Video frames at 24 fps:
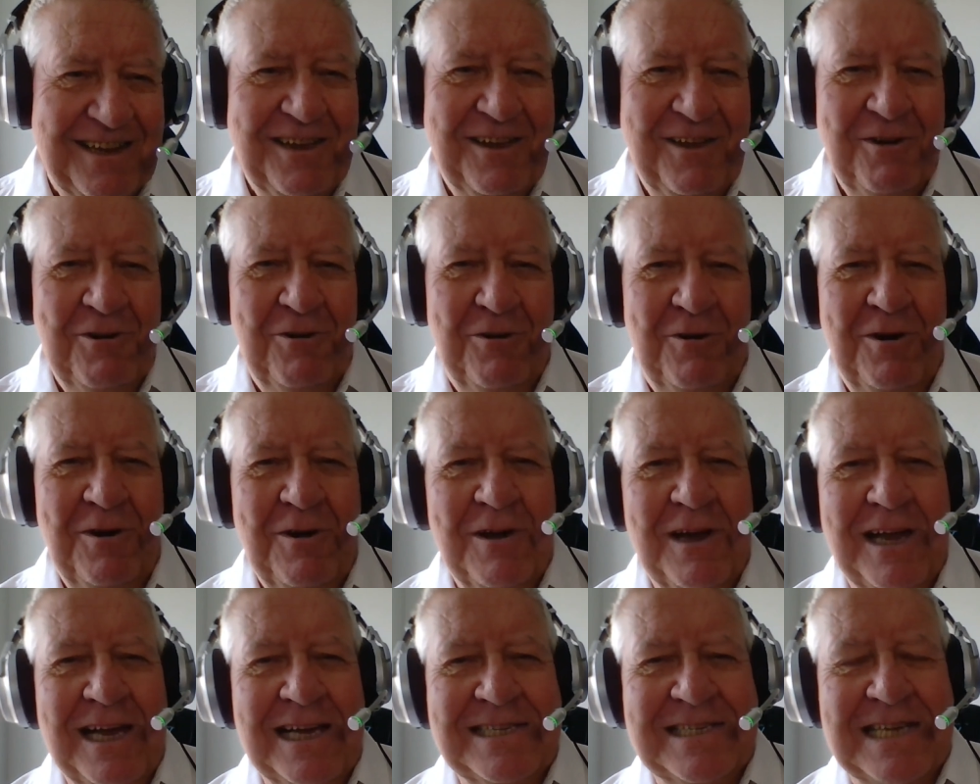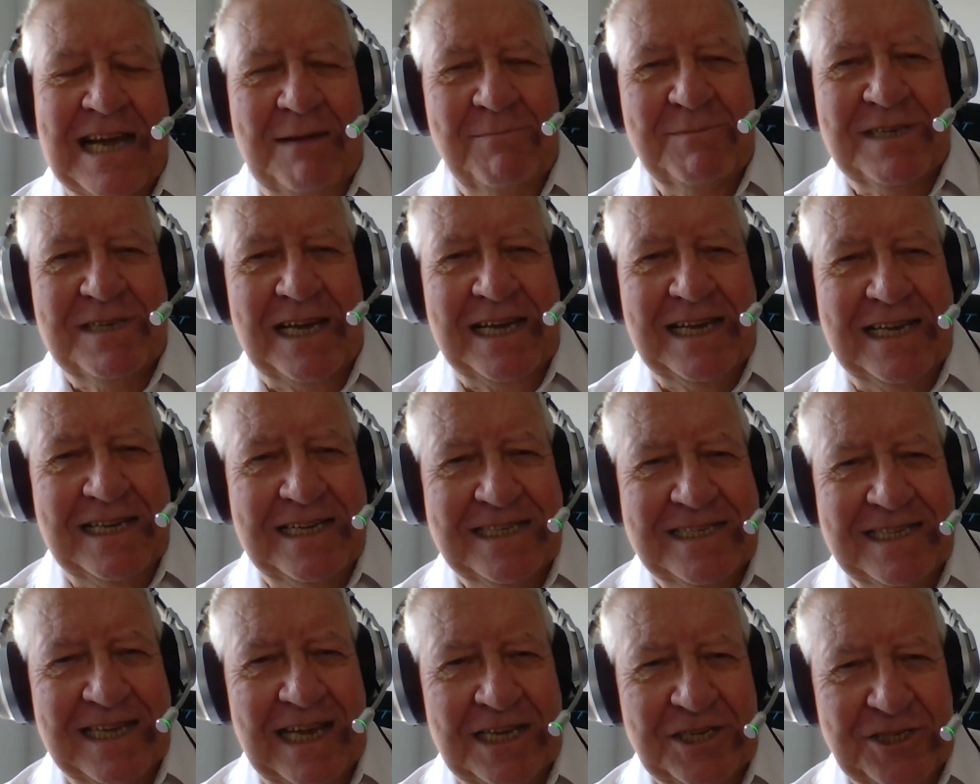your exam taking
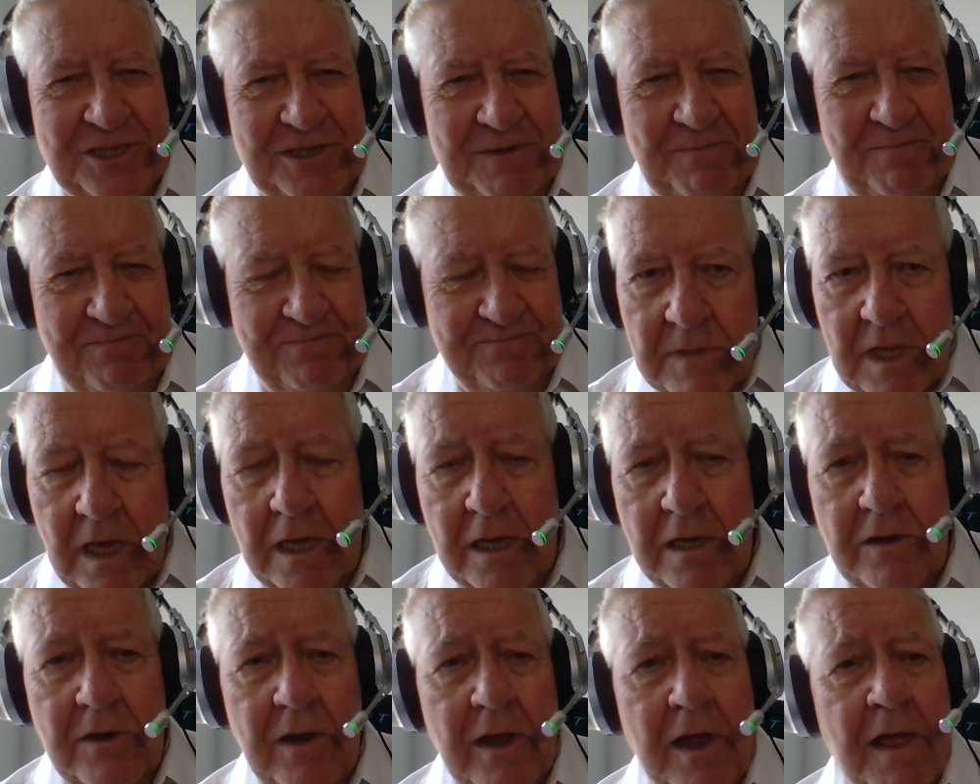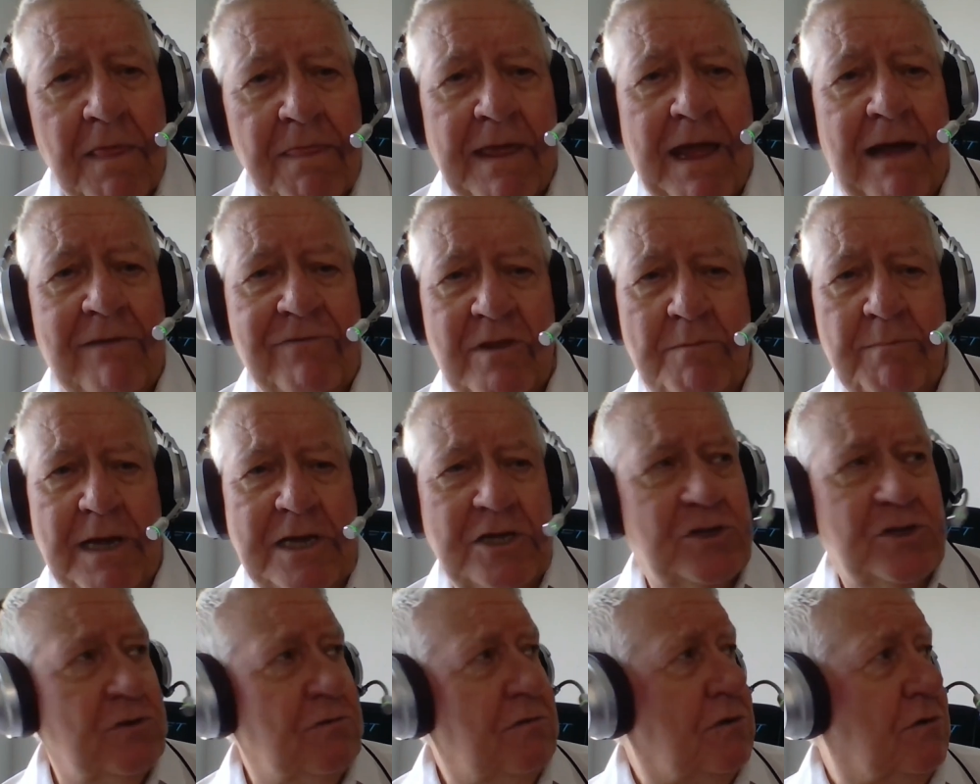session. And they have to
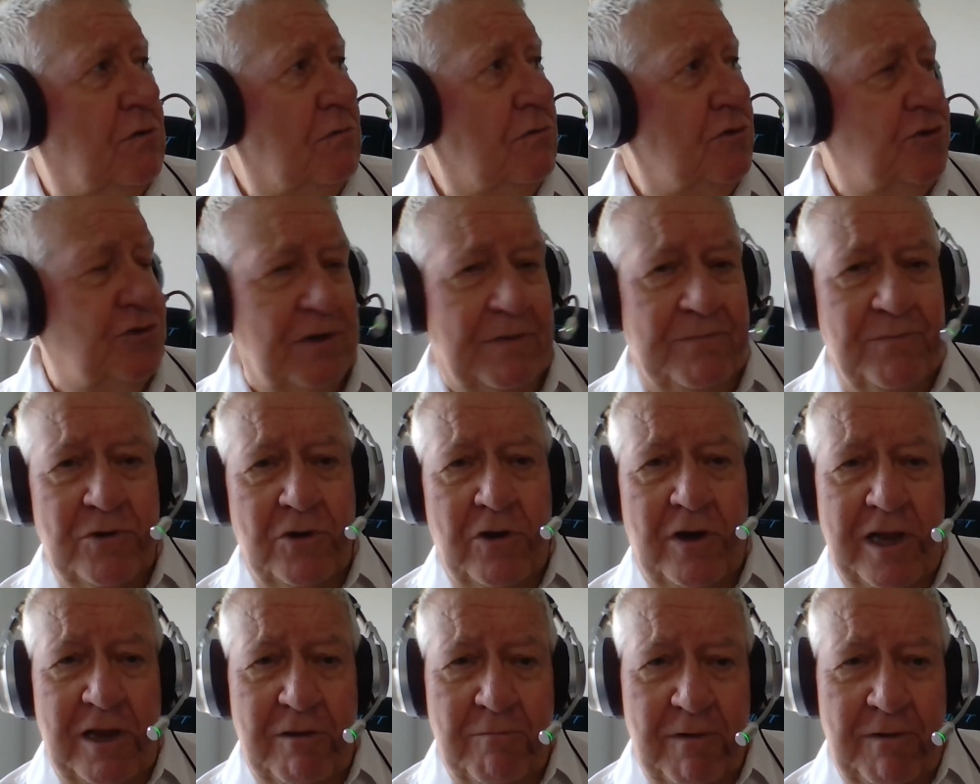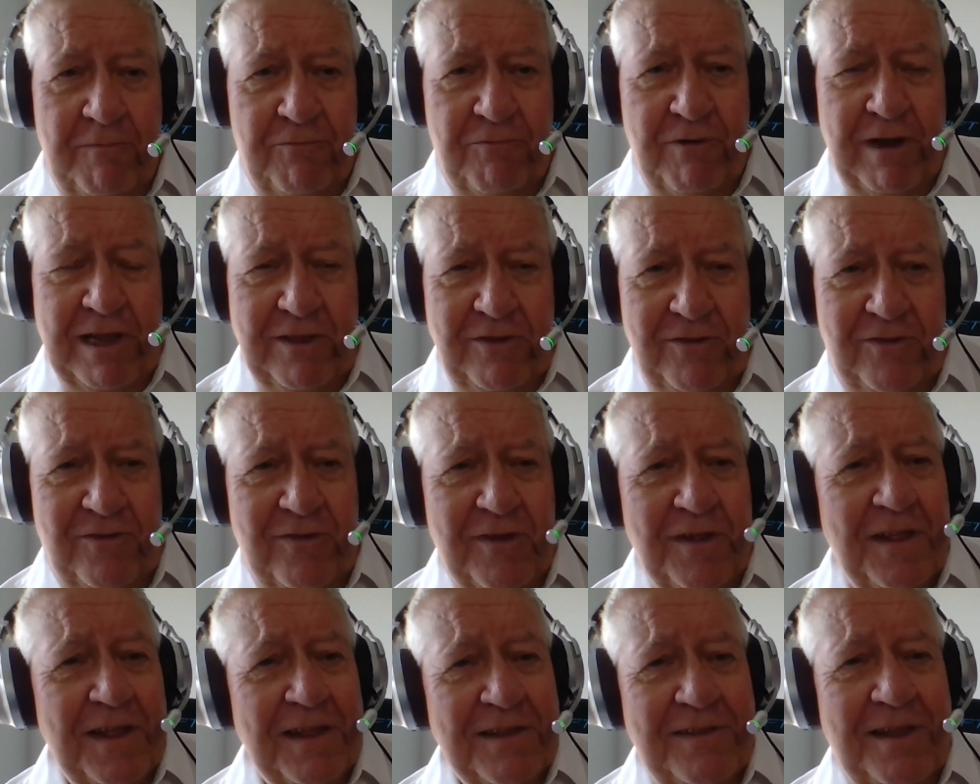make sure, of course, you haven't got any friends
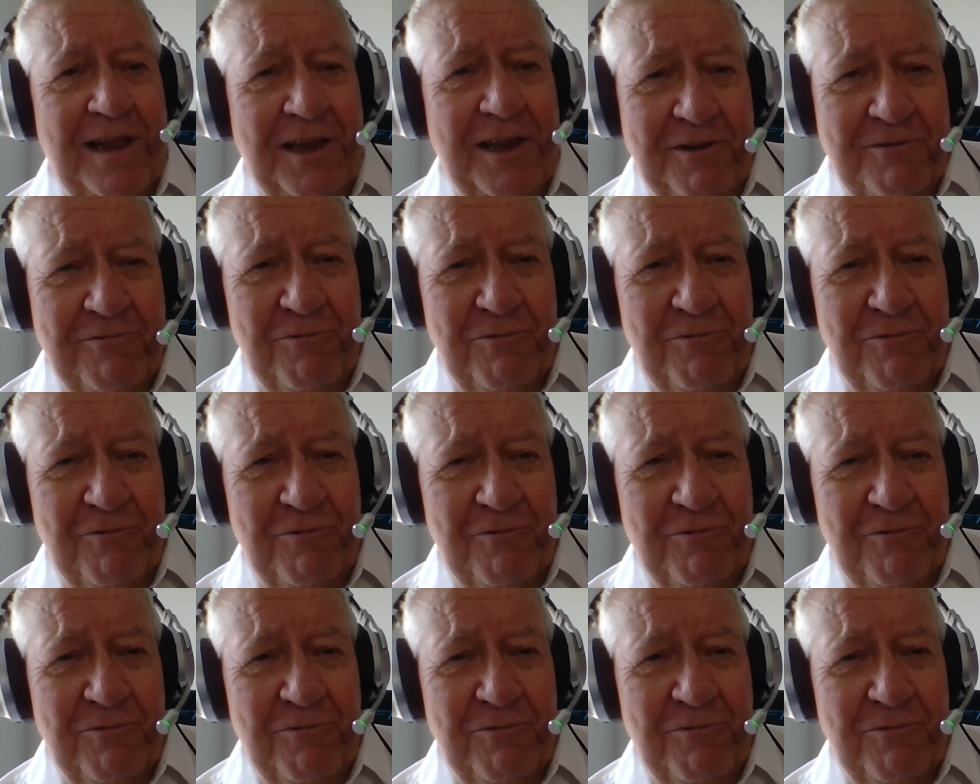telling